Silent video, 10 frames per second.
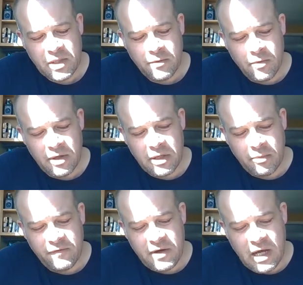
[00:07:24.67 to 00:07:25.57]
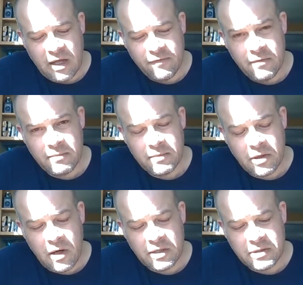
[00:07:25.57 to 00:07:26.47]
Warning number 5,
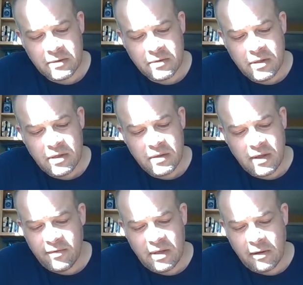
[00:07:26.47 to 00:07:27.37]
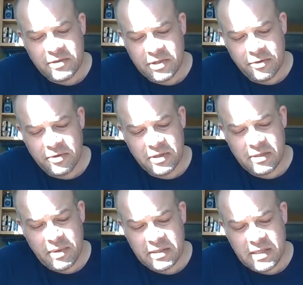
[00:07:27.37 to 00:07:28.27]
caution. Never allow children to
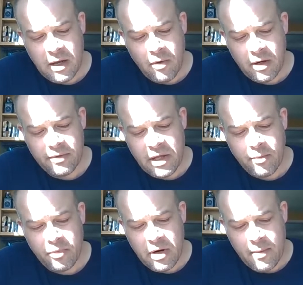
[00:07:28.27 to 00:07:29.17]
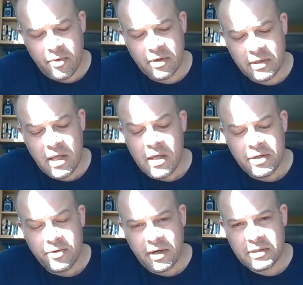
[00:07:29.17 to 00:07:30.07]
dispense hot water without proper and
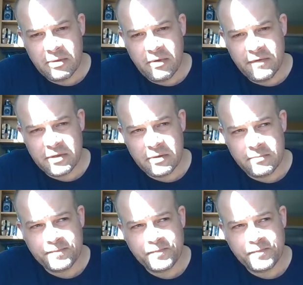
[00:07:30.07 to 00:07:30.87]
direct supervision.